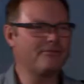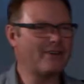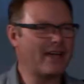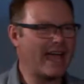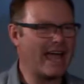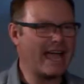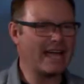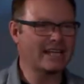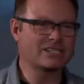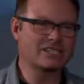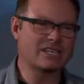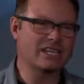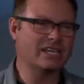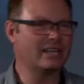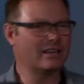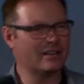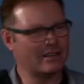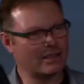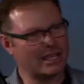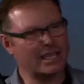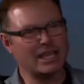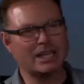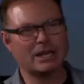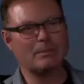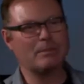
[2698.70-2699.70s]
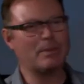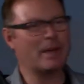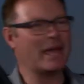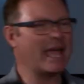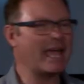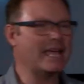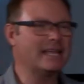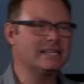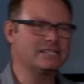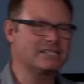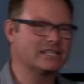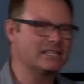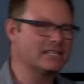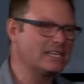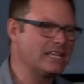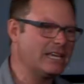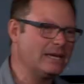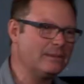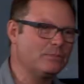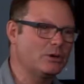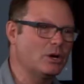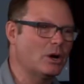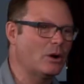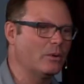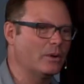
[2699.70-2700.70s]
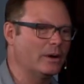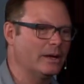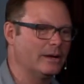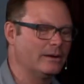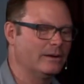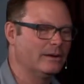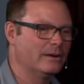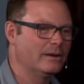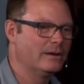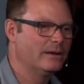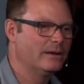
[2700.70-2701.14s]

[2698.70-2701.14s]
fast, hit, hit a pace, and keep going.